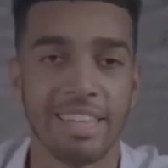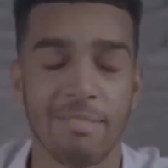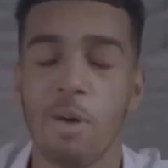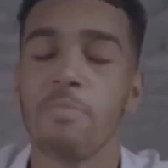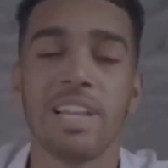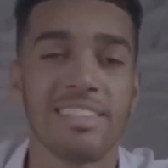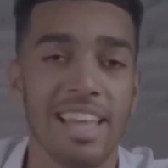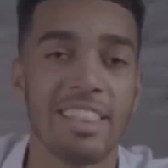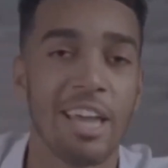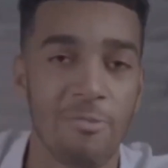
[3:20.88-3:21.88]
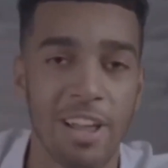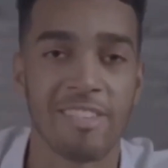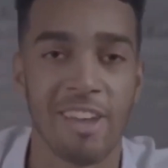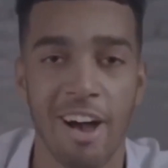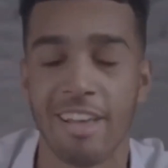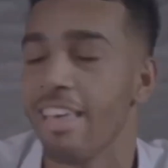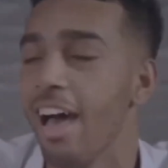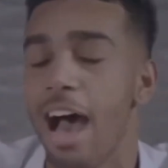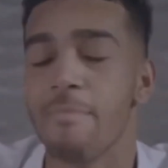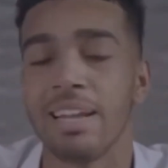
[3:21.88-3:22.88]
and Niko gets no puss,
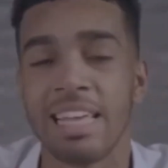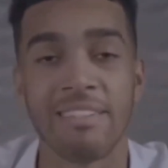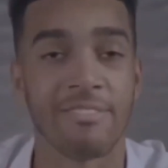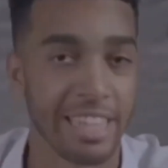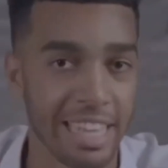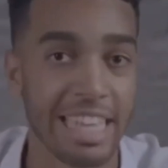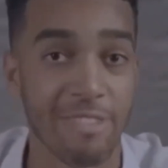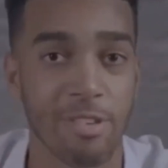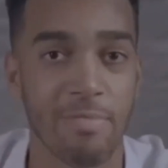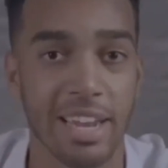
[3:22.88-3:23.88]
and so does Agent.